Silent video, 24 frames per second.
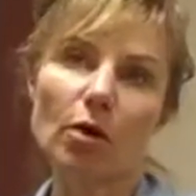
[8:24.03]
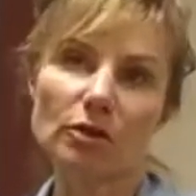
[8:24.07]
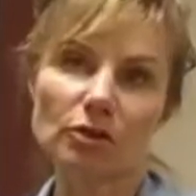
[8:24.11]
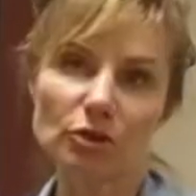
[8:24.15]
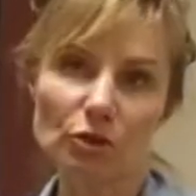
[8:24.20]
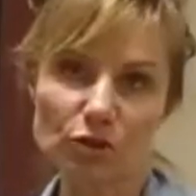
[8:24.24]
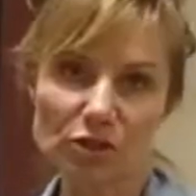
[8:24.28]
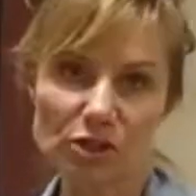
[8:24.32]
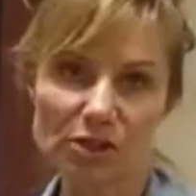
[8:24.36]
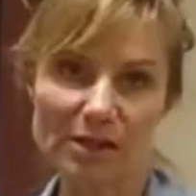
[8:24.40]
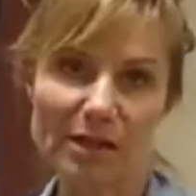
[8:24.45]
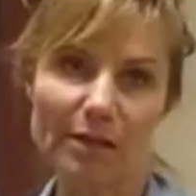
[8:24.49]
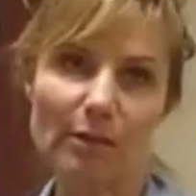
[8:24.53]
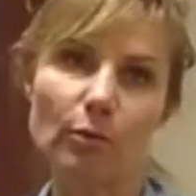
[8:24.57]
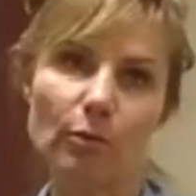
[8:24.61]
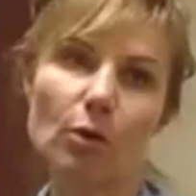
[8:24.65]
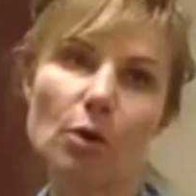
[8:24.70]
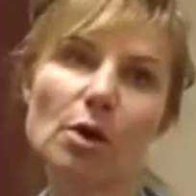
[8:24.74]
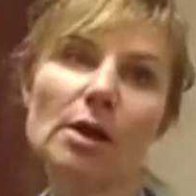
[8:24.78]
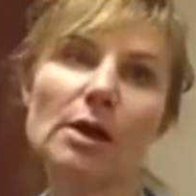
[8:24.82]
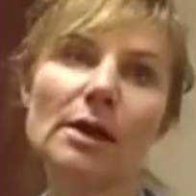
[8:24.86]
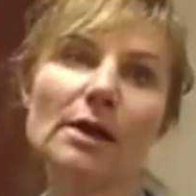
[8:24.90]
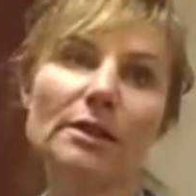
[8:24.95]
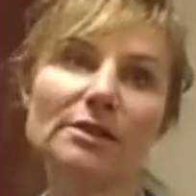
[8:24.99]
until she's
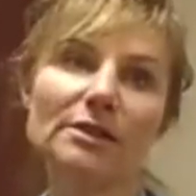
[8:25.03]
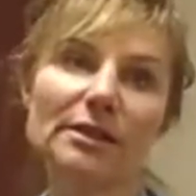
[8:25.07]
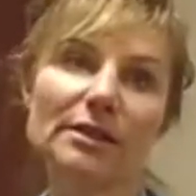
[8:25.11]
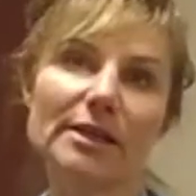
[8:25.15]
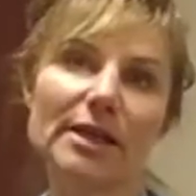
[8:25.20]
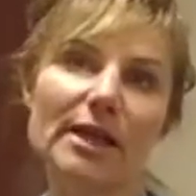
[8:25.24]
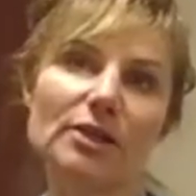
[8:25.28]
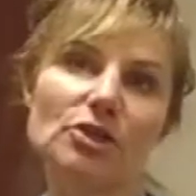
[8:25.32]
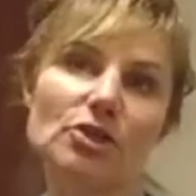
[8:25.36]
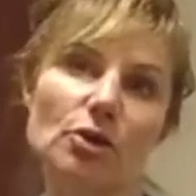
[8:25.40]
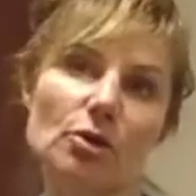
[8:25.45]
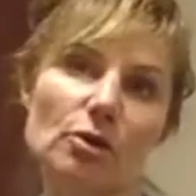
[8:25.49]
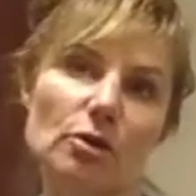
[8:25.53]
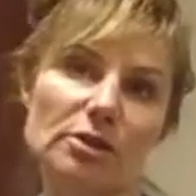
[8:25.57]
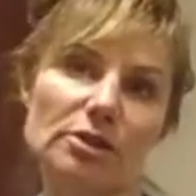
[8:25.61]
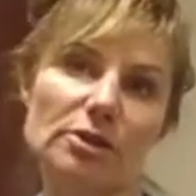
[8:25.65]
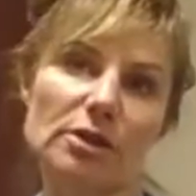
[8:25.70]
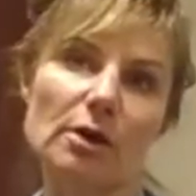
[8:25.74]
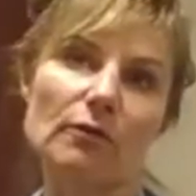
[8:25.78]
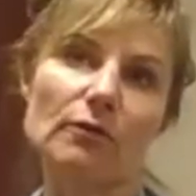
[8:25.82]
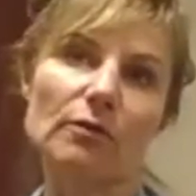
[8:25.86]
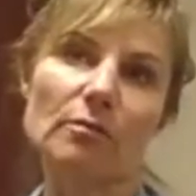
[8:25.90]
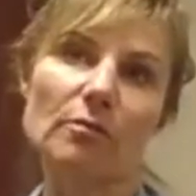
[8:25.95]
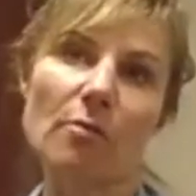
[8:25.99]
able to catch it
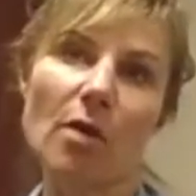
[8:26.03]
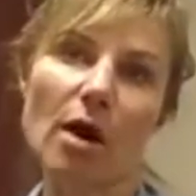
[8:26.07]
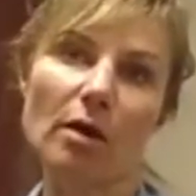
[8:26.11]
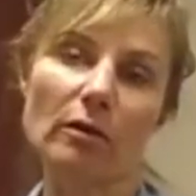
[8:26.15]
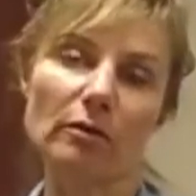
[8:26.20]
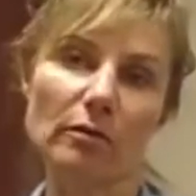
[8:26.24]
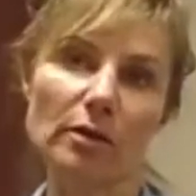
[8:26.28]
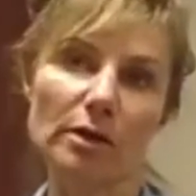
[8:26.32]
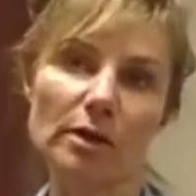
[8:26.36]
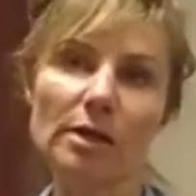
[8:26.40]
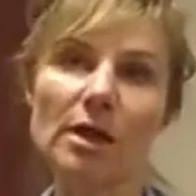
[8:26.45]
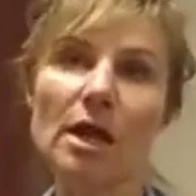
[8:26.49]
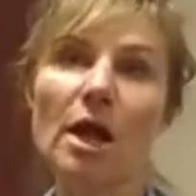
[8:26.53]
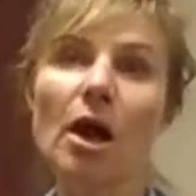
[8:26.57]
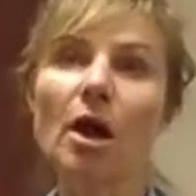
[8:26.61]
herself and model it.